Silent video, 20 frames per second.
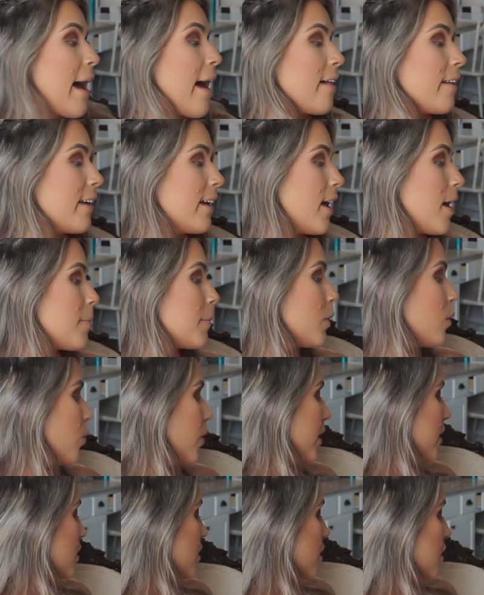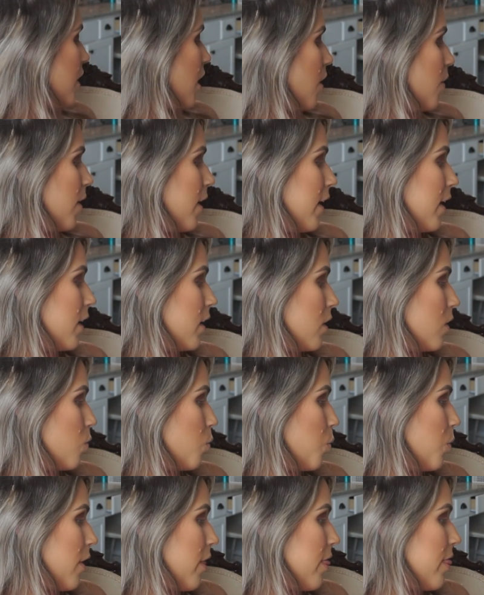palette, I'm going to go
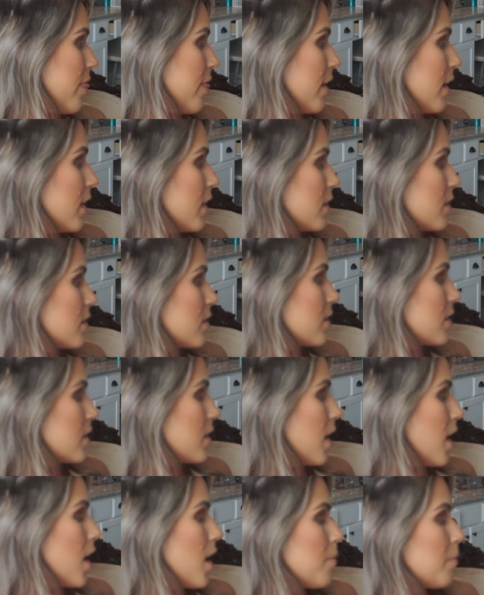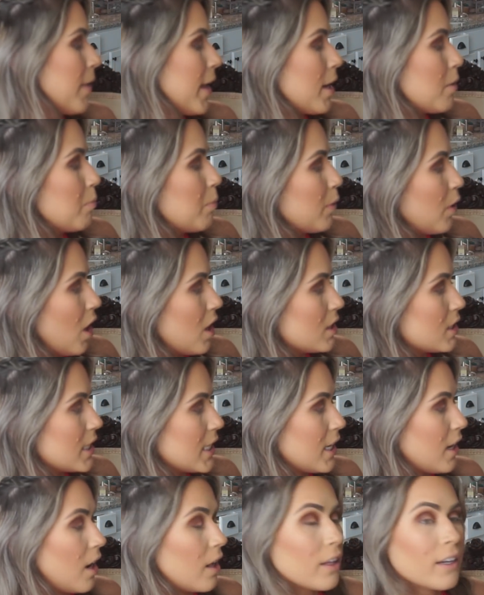in with this like
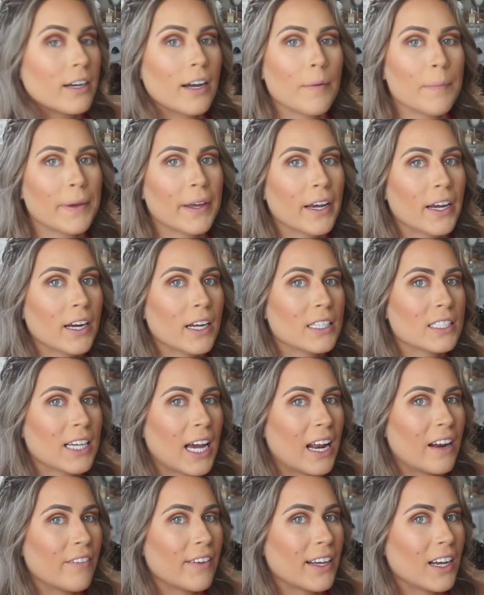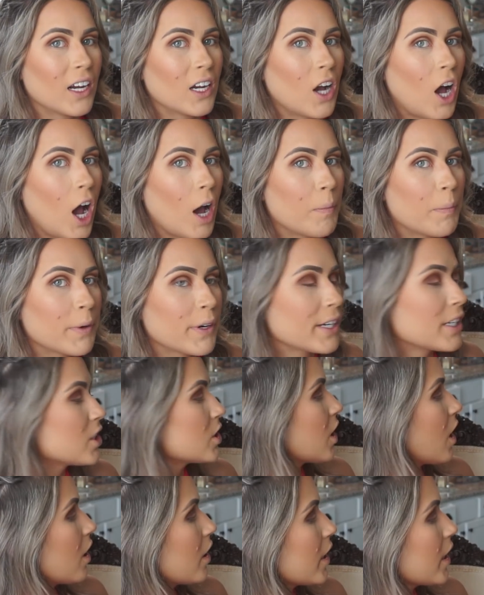bronzy color up here. It's kind of like a
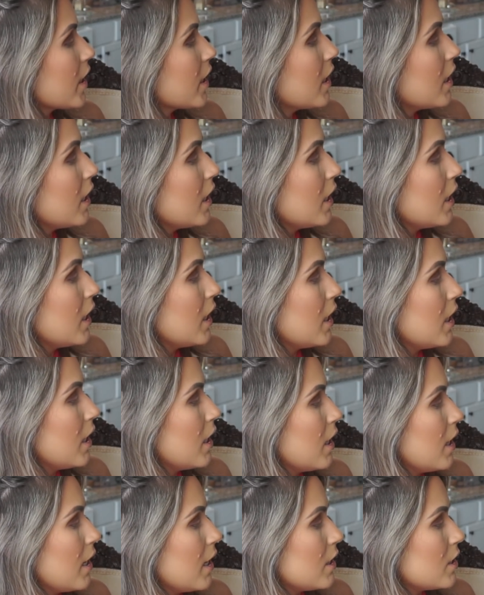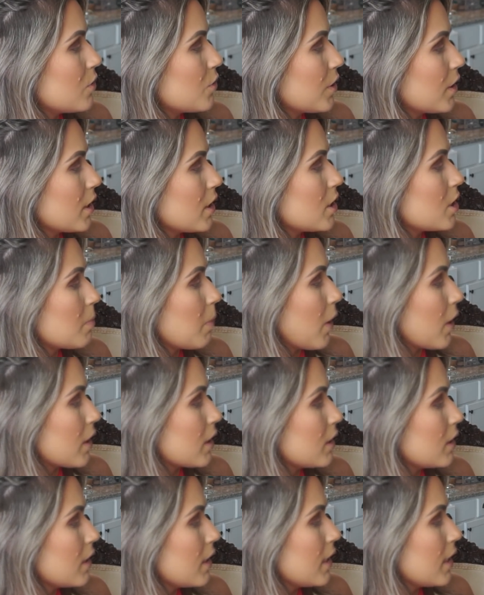copperish color. It's really
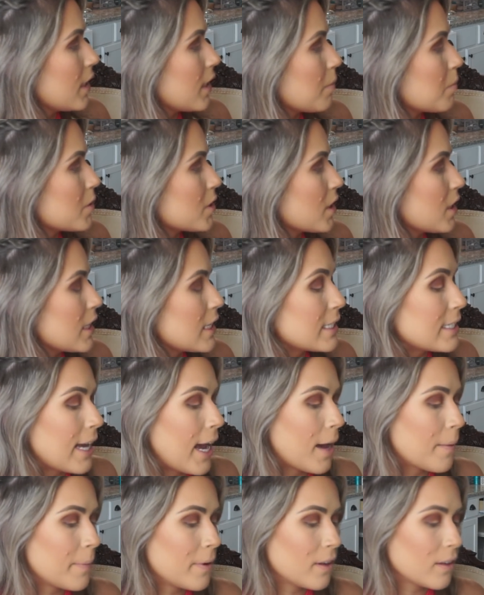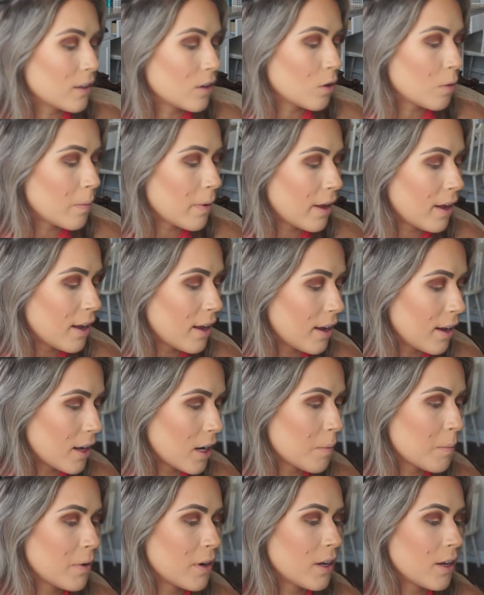sparkly, and I'm just gonna dab it a little bit, and
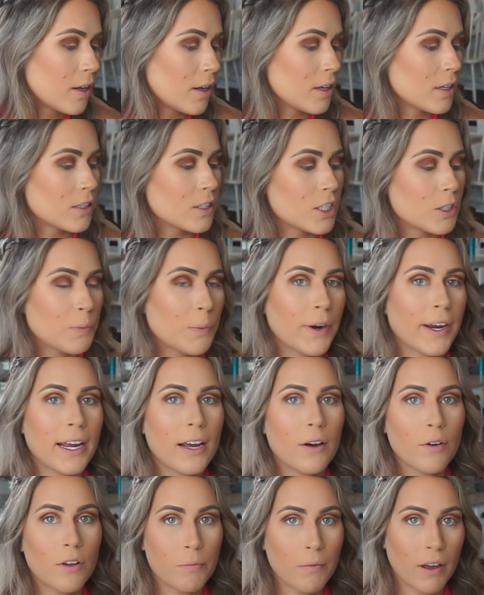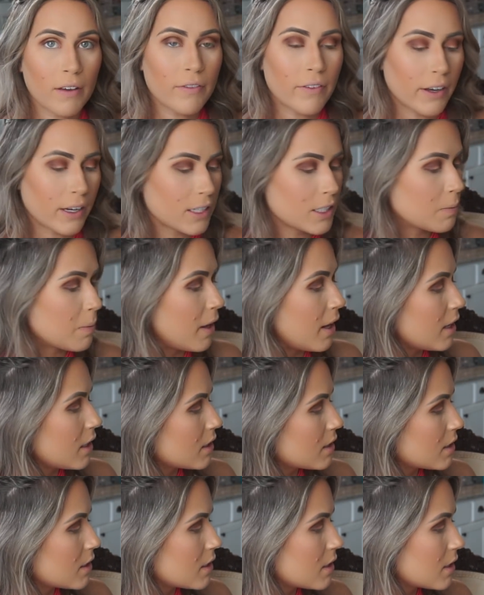I'm gonna spray it with my Fix
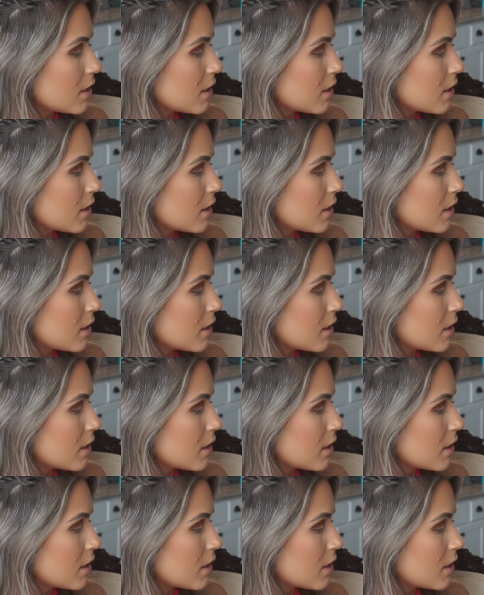Plus.